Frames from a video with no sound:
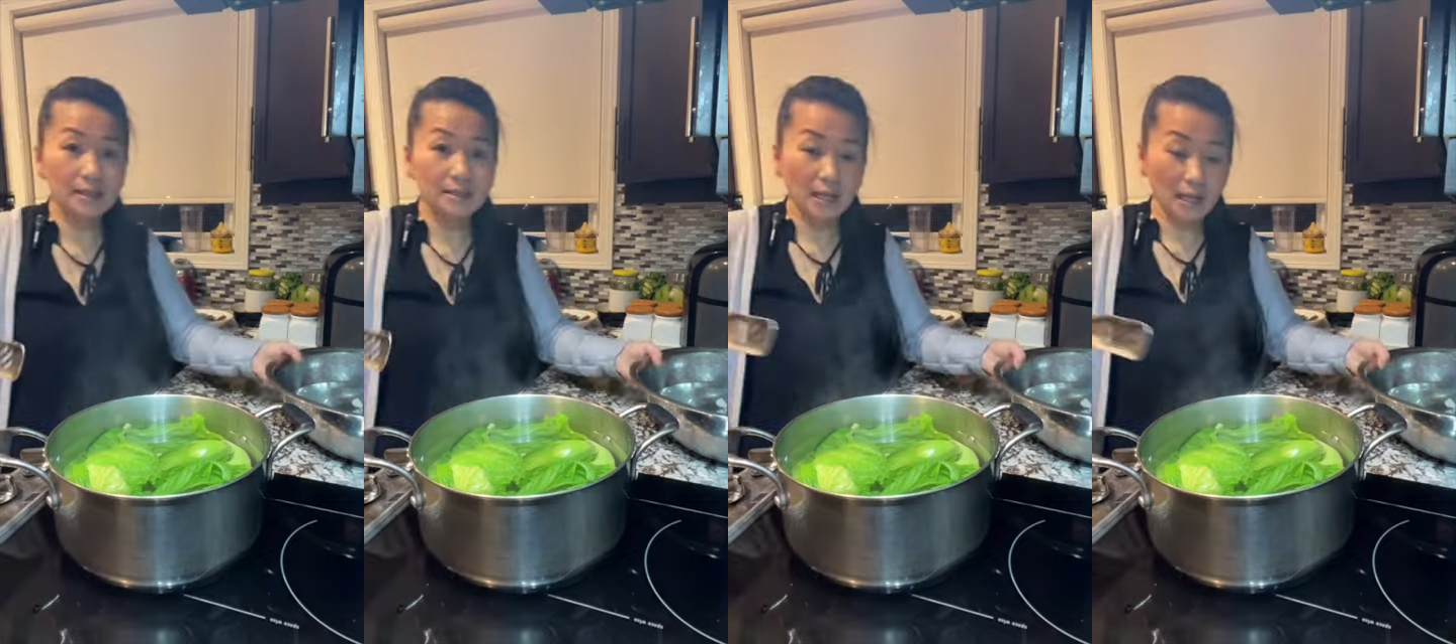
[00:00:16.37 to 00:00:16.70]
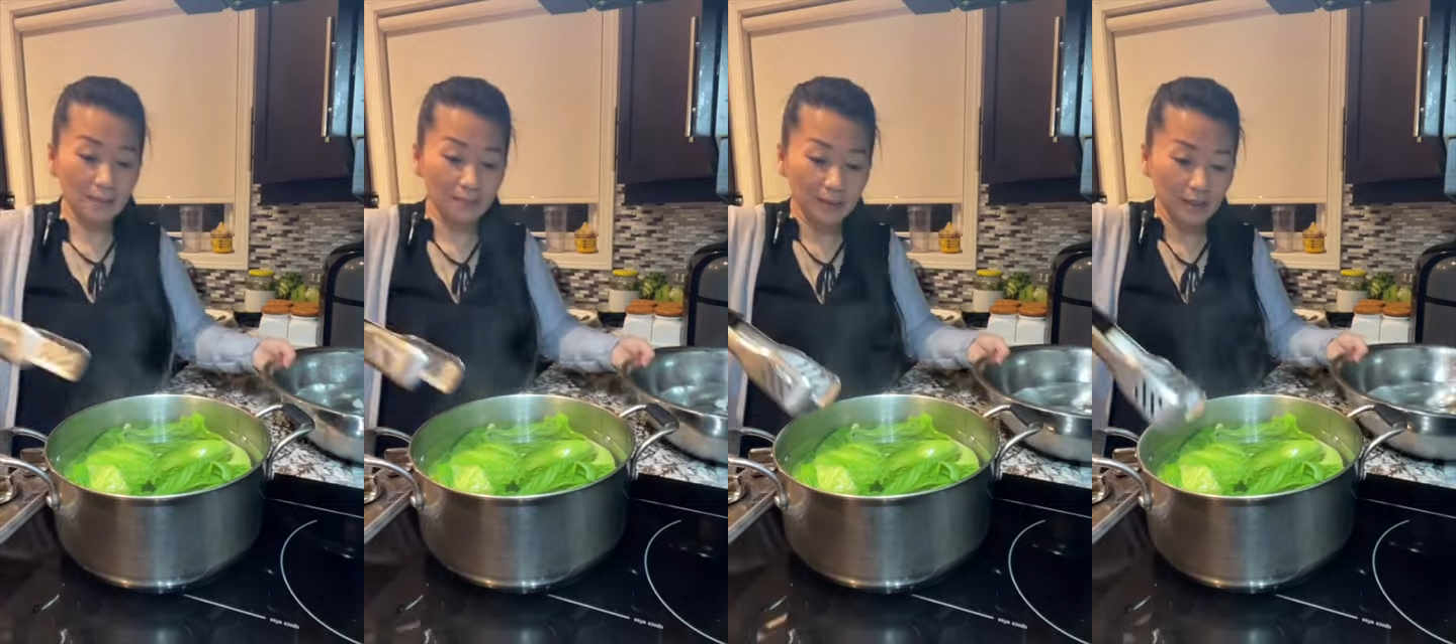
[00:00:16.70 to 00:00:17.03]
is
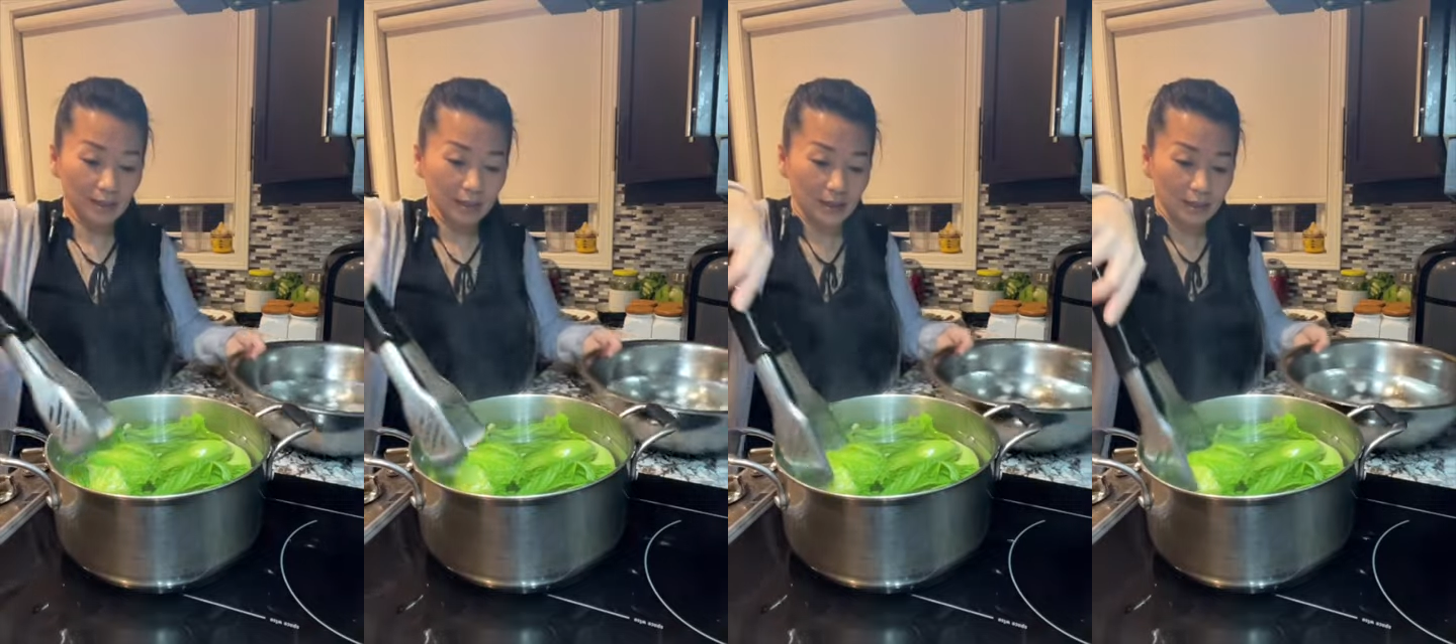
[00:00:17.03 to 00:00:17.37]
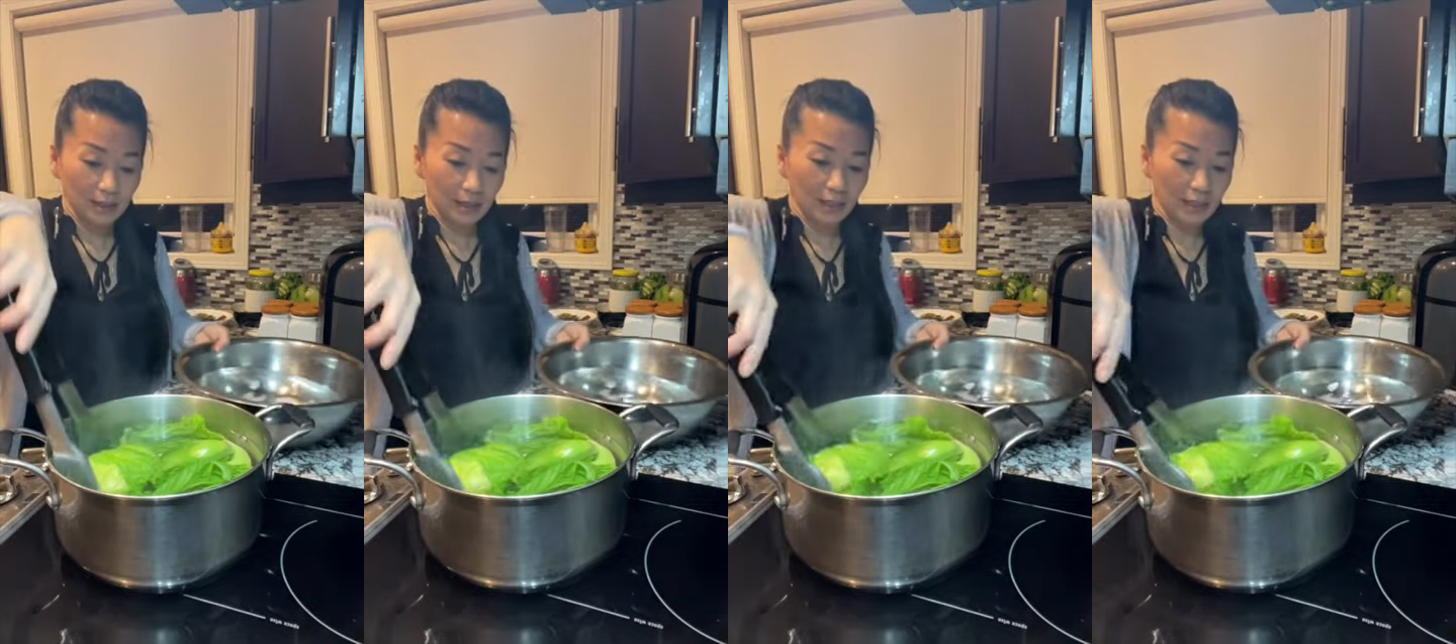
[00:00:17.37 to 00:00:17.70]
up
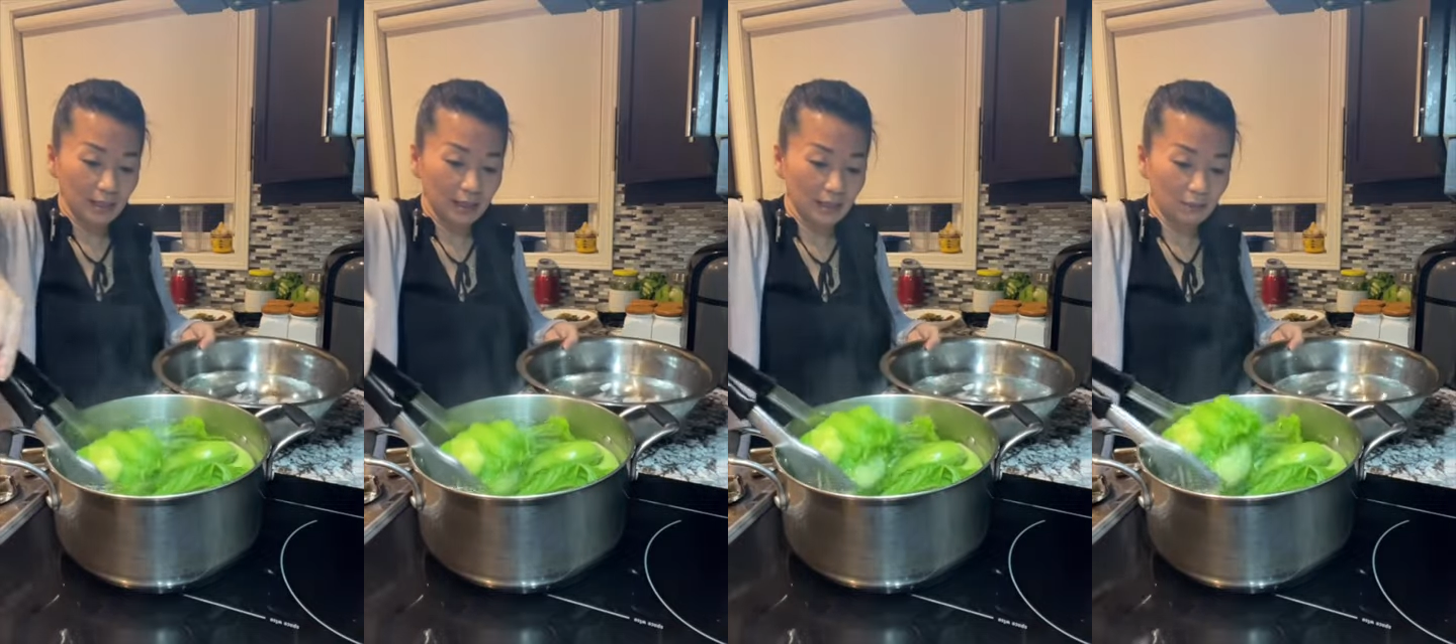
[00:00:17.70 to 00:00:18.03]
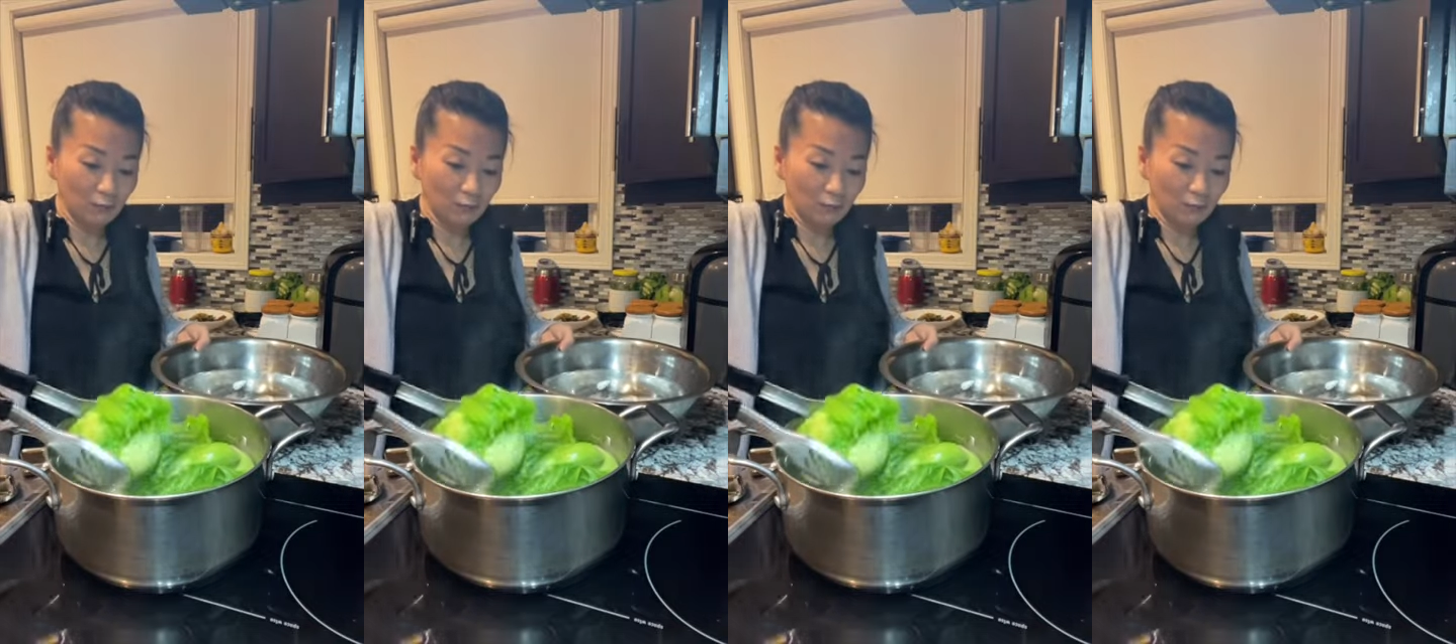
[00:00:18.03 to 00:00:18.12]
and